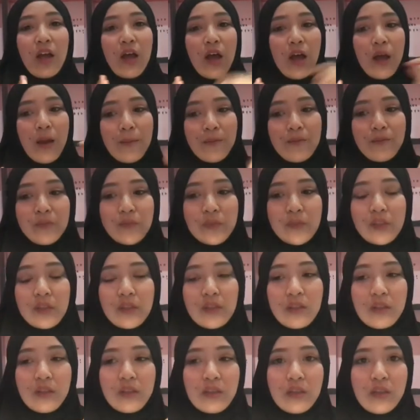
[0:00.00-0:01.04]

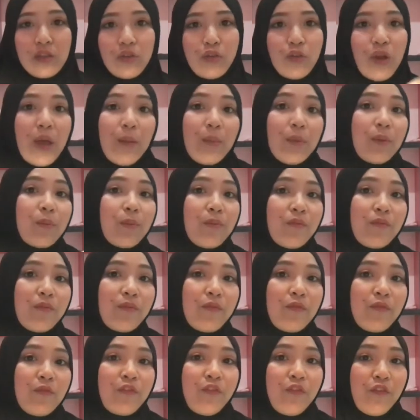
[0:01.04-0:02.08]
grab a
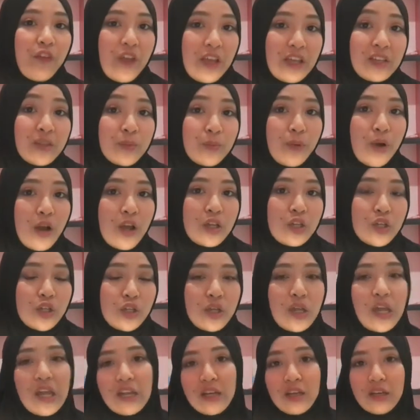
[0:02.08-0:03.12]
face
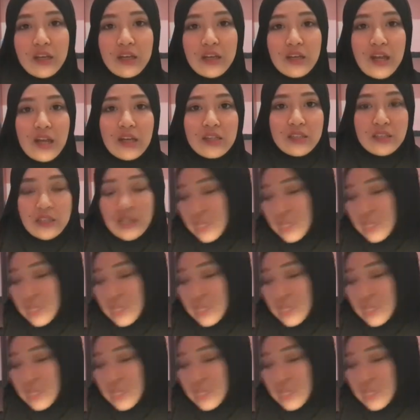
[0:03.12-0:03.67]
brush and dust